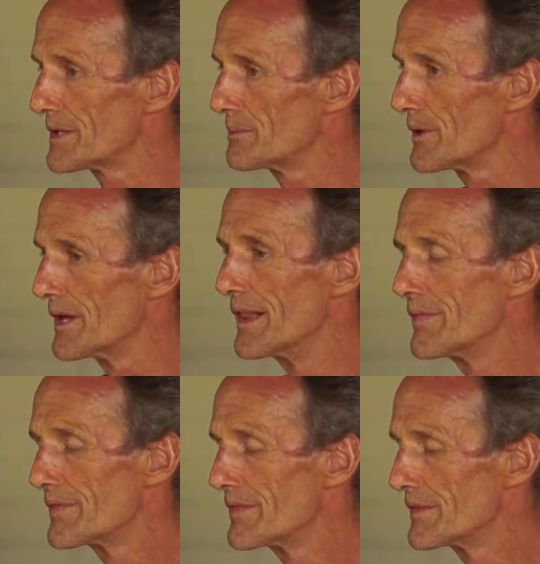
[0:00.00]
have to put
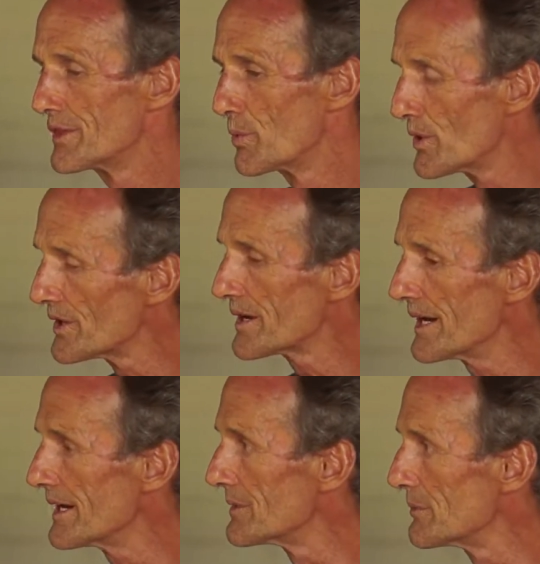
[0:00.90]
the
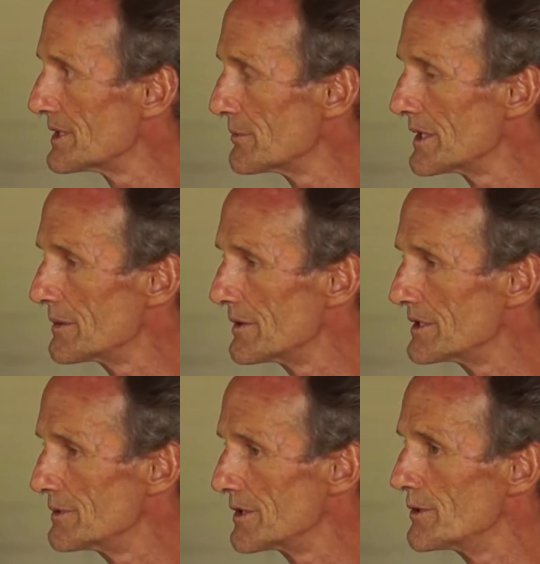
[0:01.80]
work in.
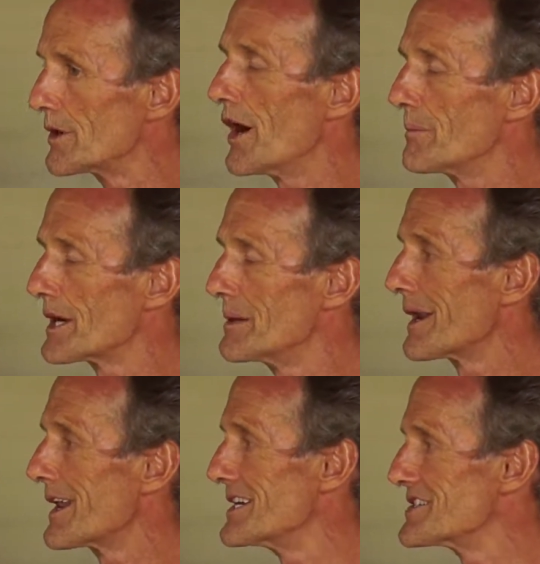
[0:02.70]
You can't
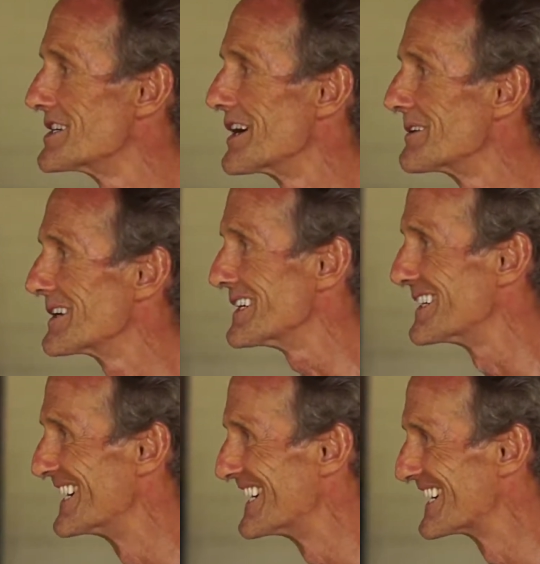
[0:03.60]
become a lazy
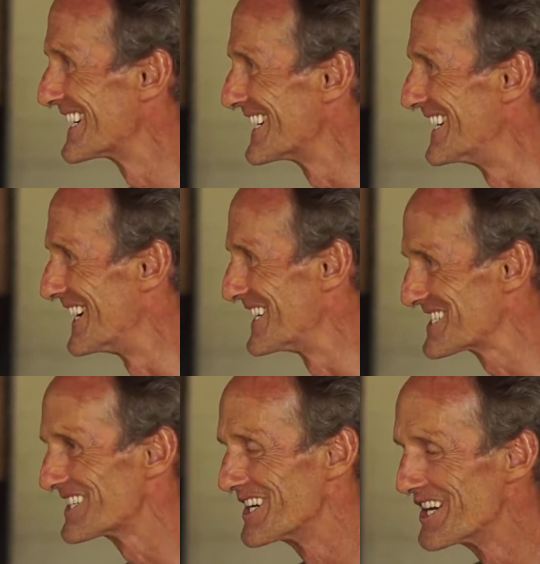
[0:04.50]
yogi. Right. You know,
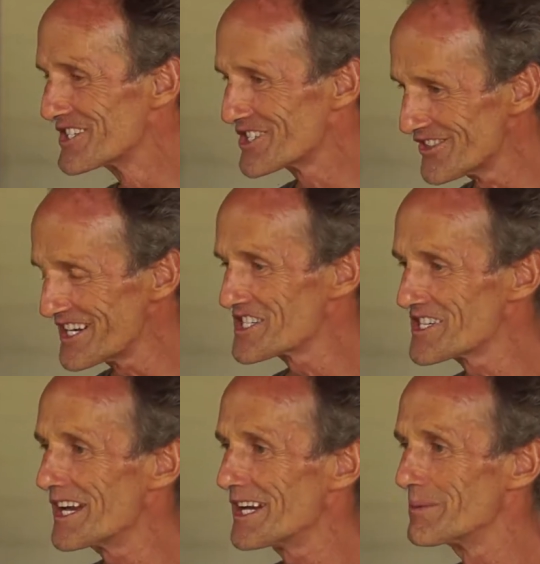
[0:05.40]
it's a great
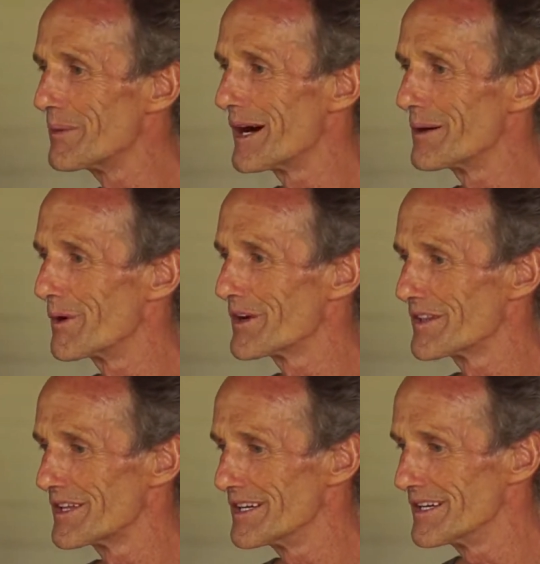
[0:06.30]
saying by one
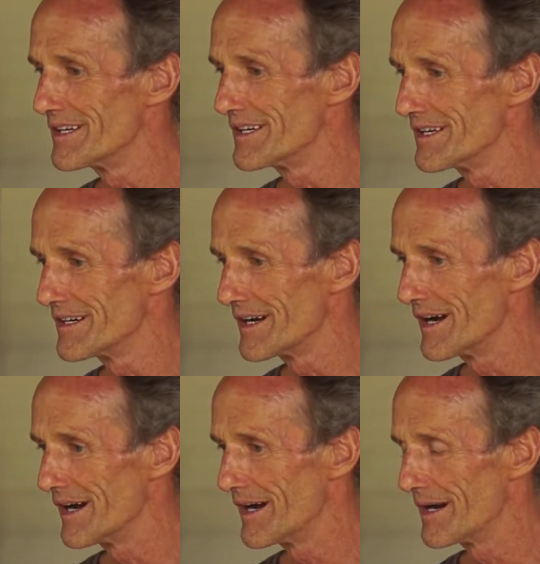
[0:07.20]
of the
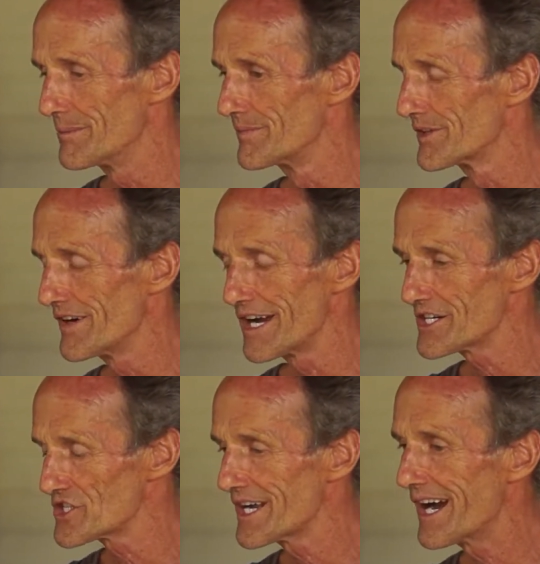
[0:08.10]
great
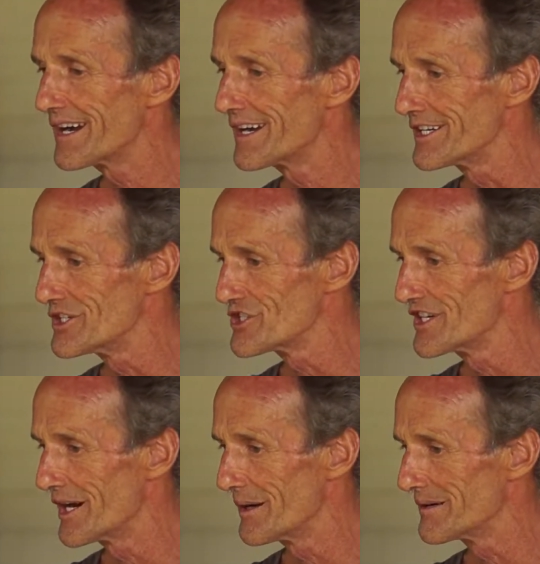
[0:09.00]

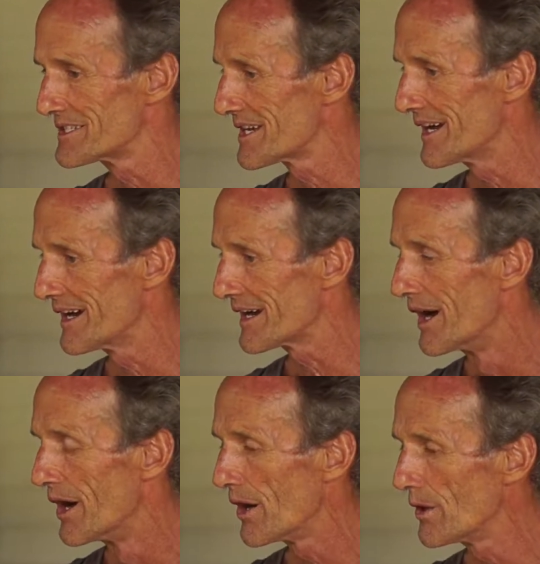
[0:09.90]
Ashtangis, you know. It's like
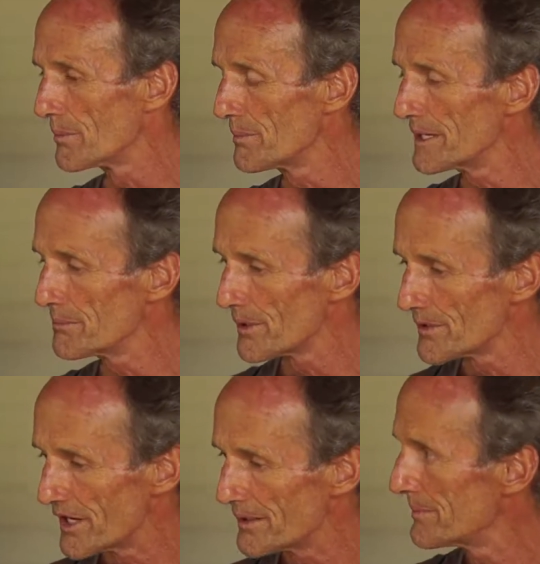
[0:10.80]
old
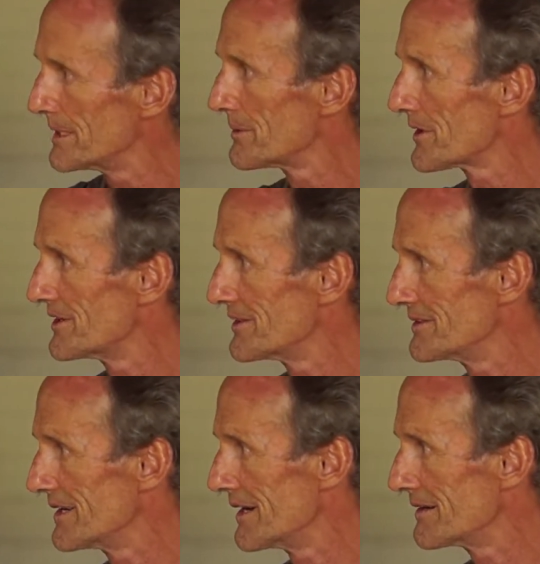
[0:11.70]
people, young people can do
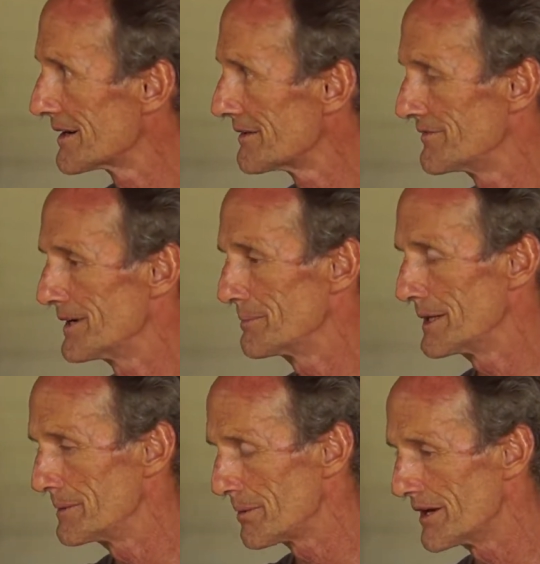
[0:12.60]
yoga, fit
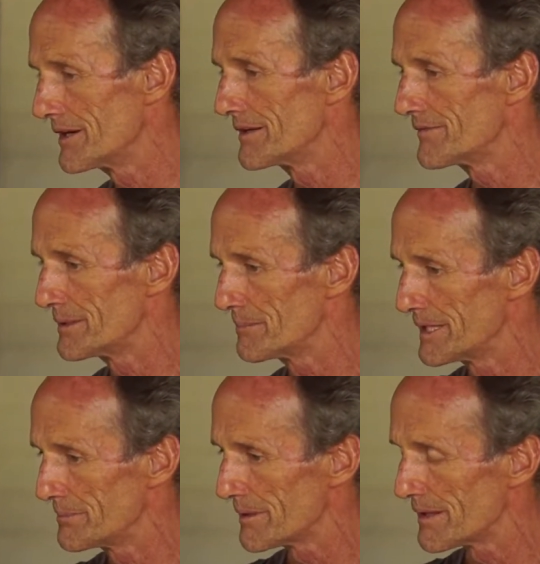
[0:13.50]
people, unfit
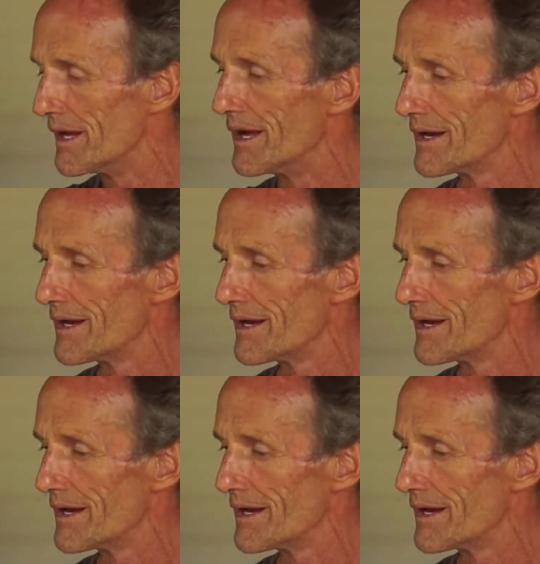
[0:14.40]
people